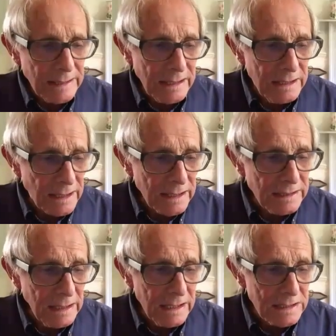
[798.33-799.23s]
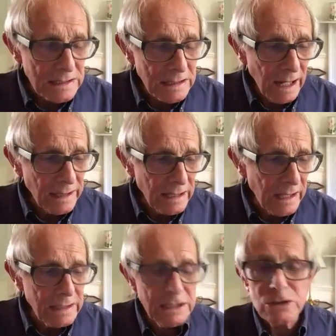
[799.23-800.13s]
I think the other thing is,
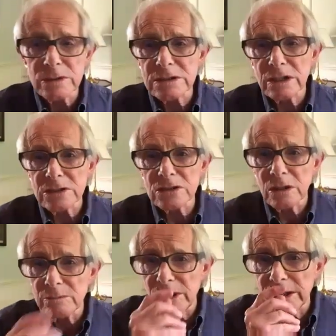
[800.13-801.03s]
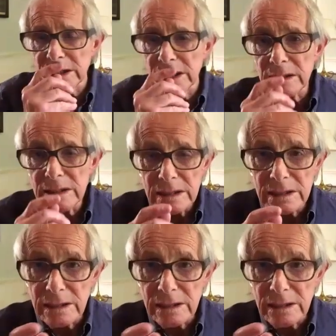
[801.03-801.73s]
and again, this was touched on by the